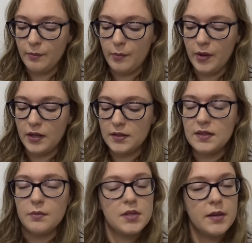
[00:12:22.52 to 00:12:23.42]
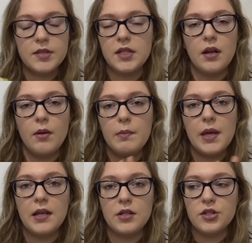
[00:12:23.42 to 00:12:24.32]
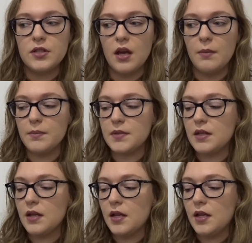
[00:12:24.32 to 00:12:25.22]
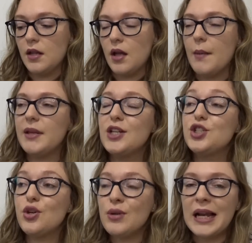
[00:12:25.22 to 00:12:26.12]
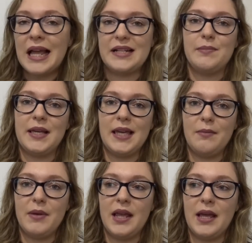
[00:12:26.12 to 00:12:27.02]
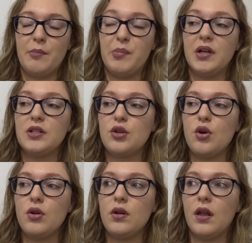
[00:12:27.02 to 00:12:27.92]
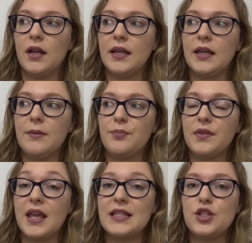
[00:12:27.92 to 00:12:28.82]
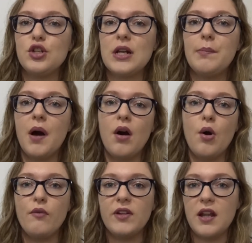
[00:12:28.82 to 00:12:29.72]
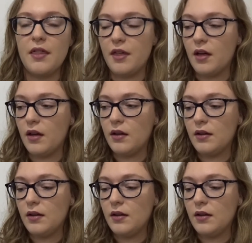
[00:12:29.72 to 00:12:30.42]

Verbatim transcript: but sometimes, you know, a pin just comes. I mean, I do collect Mickey and Minnie, but not like, it's usually part of another